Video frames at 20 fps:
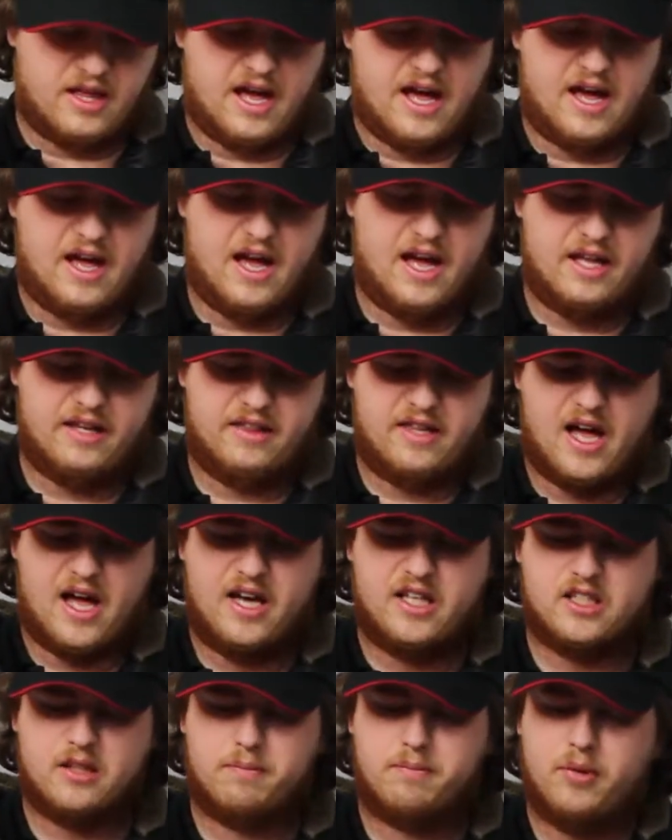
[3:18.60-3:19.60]
that.
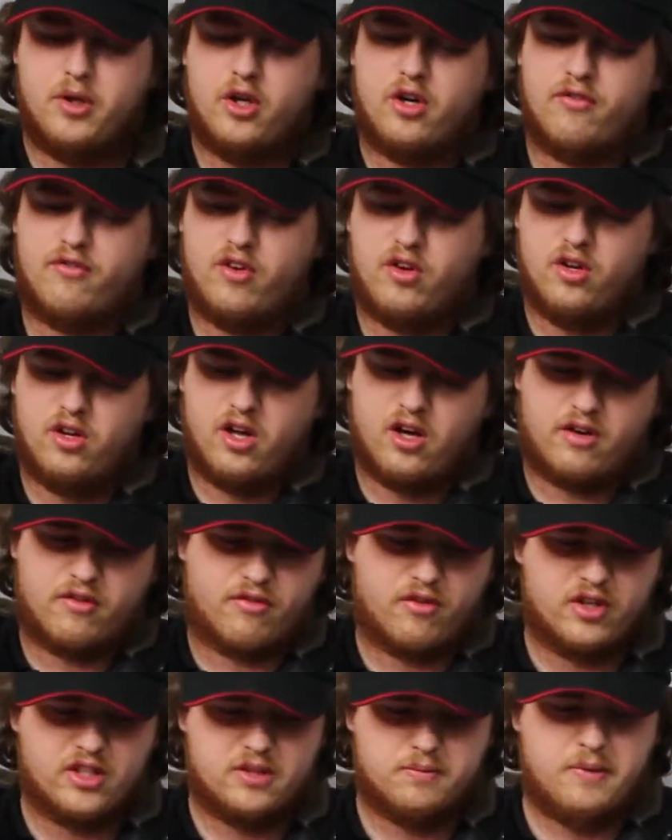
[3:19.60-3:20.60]
That is a beautiful look
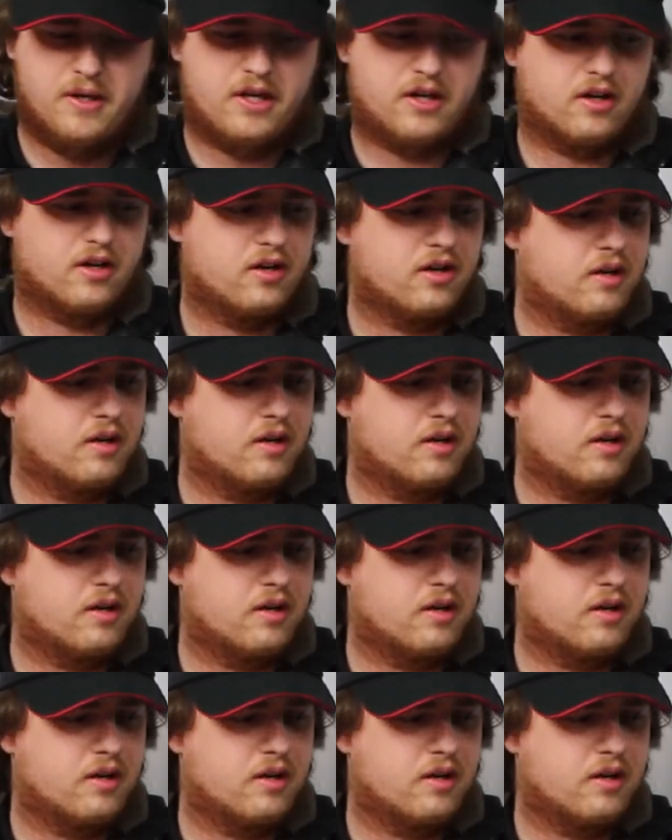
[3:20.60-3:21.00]
for the speaker.